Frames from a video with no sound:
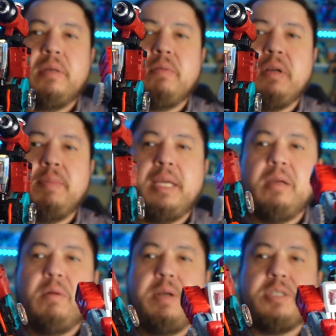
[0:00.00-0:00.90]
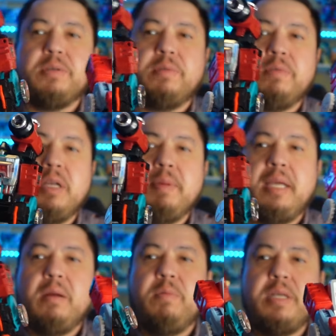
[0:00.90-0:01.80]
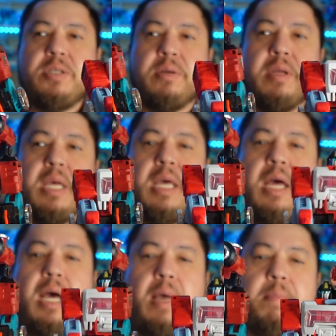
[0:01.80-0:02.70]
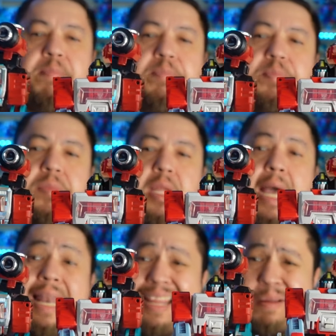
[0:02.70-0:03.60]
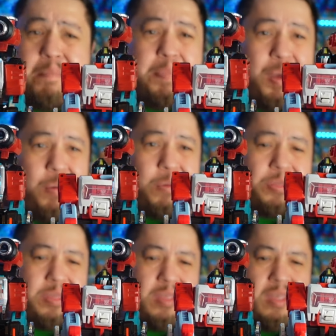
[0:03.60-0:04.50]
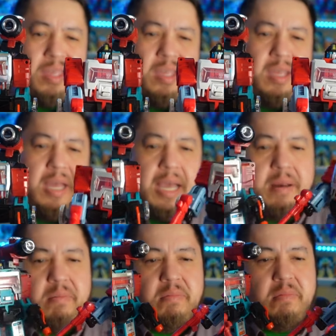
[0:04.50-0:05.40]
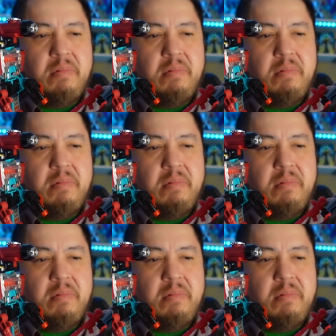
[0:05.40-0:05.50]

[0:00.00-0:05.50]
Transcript: remake, original, remake, original. Um, I like them both. I don't.